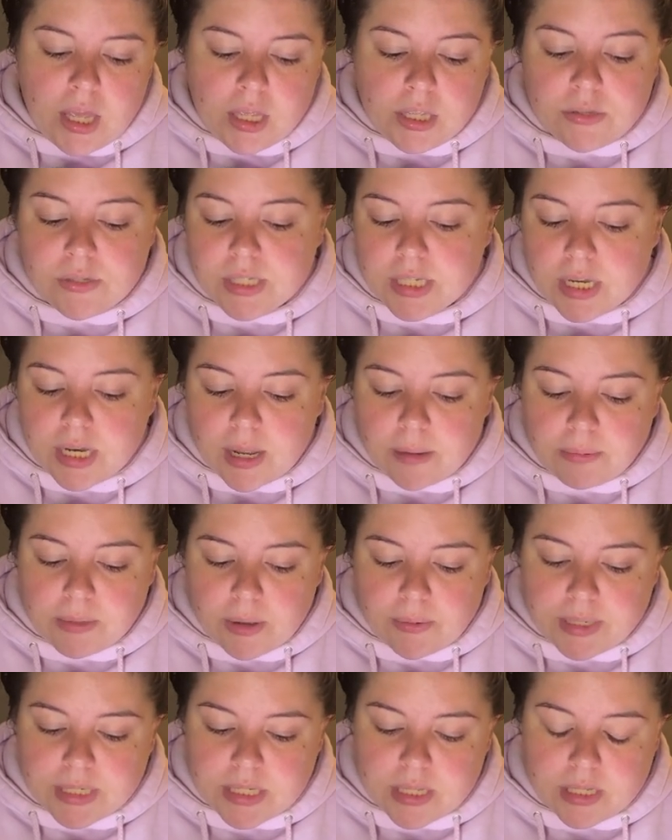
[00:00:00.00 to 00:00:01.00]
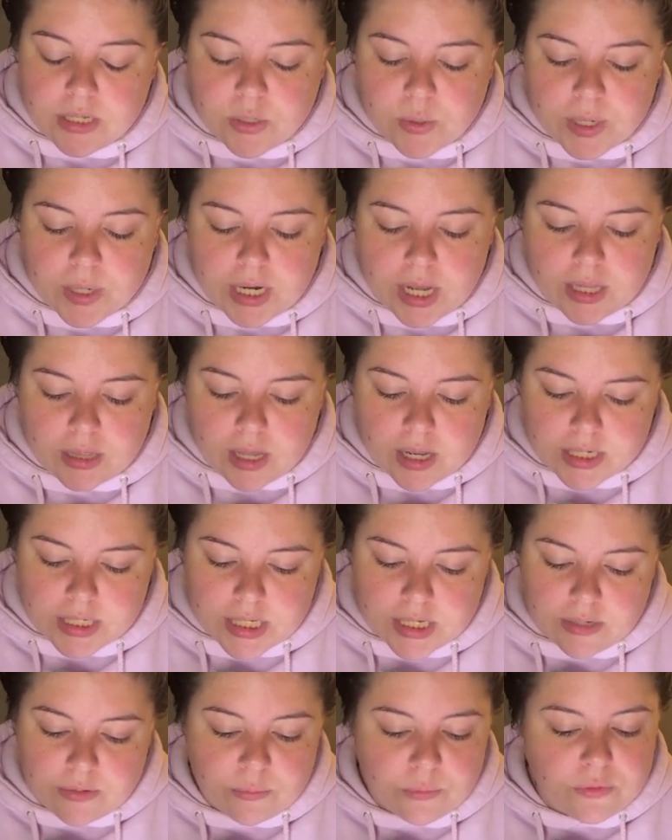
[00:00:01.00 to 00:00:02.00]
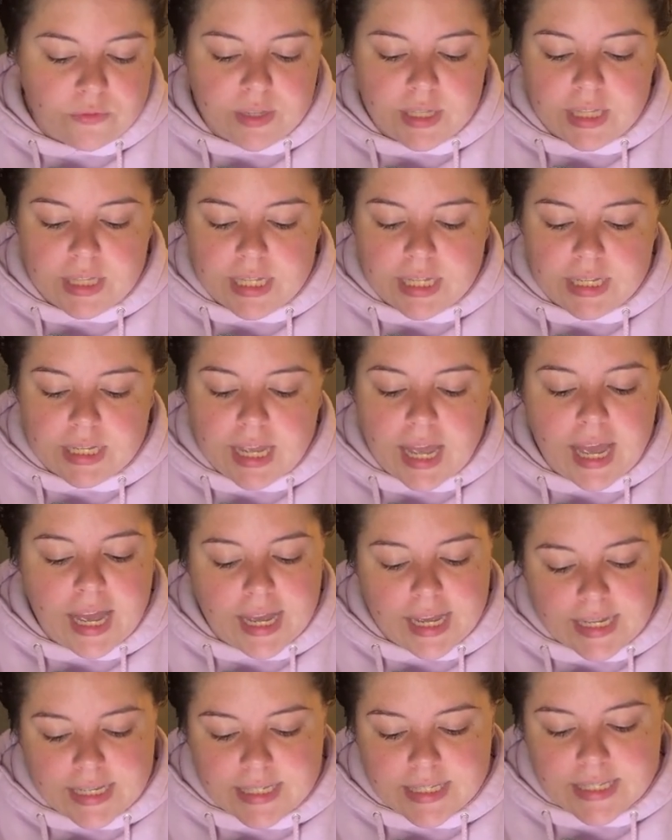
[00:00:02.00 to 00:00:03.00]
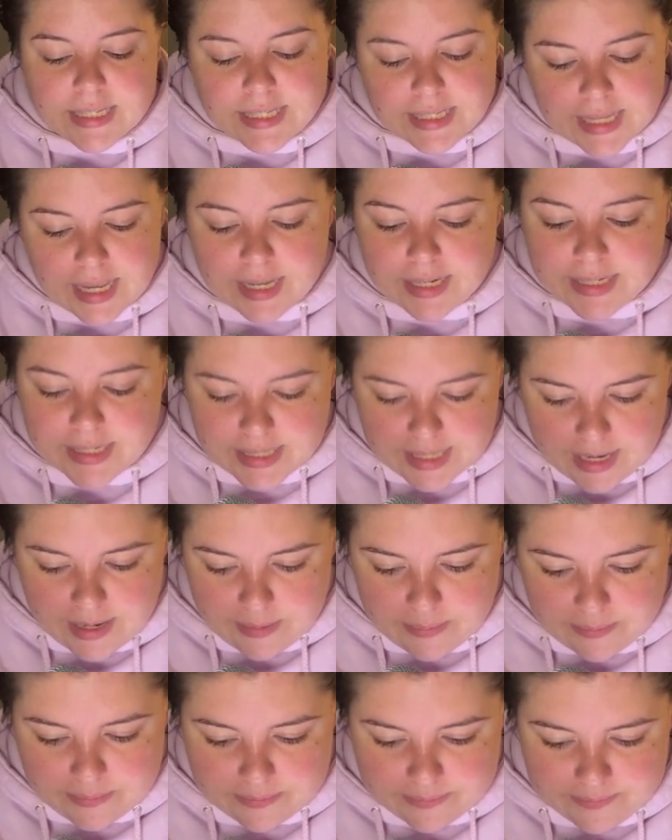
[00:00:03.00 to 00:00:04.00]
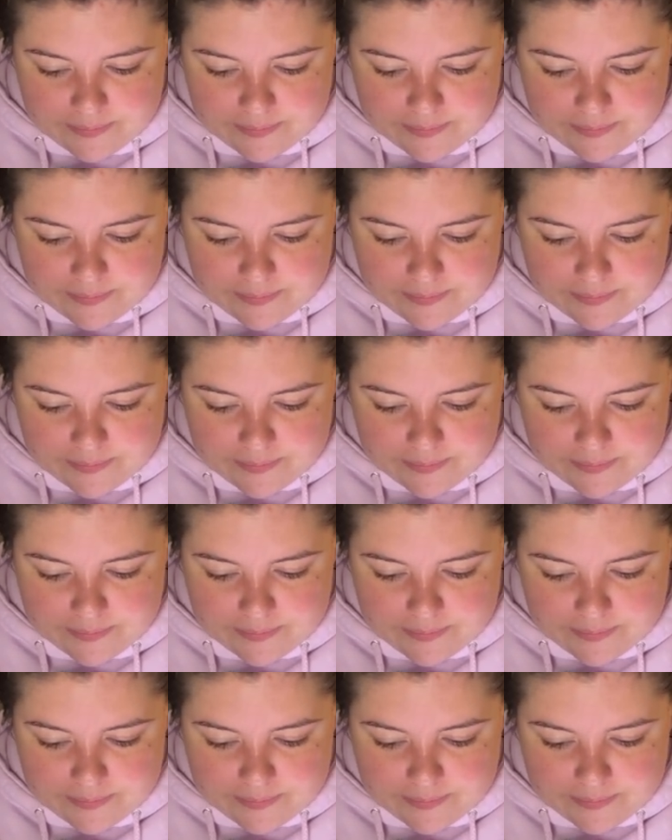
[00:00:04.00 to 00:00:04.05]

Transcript: You stood up, going to the door, and unlocked it, revealing, as said, Sam.